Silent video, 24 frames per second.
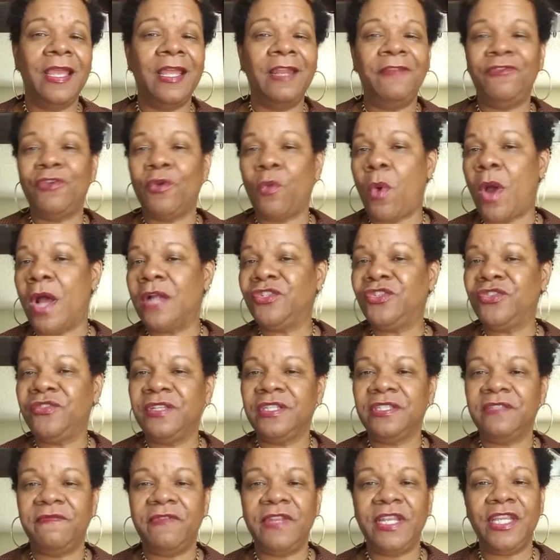and if you're watching
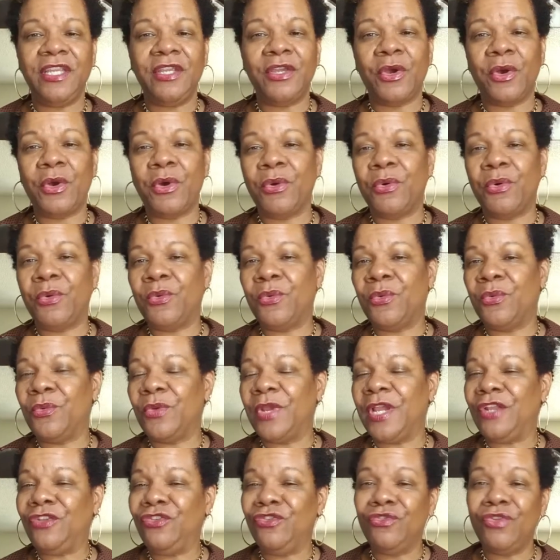this video
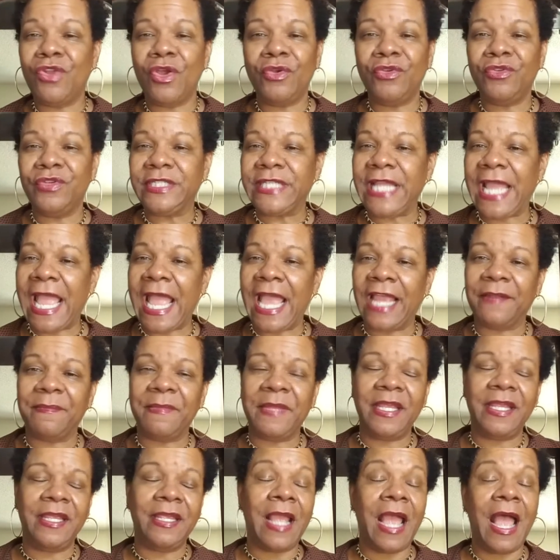and you know you tagged
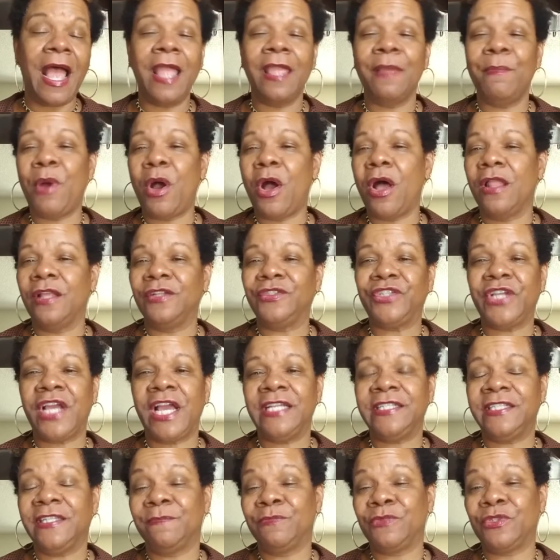me I
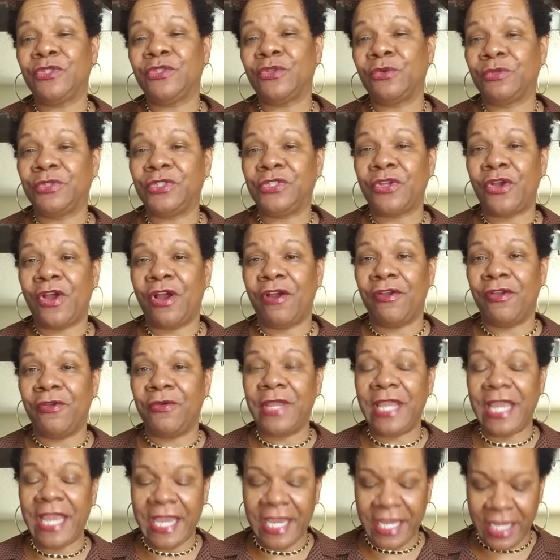apologize I'm so sorry
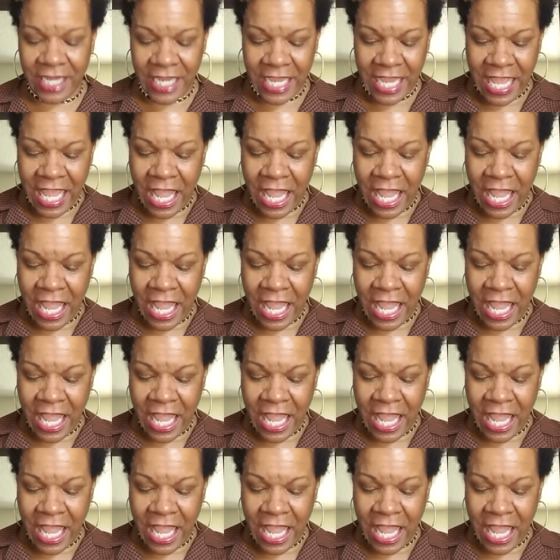okay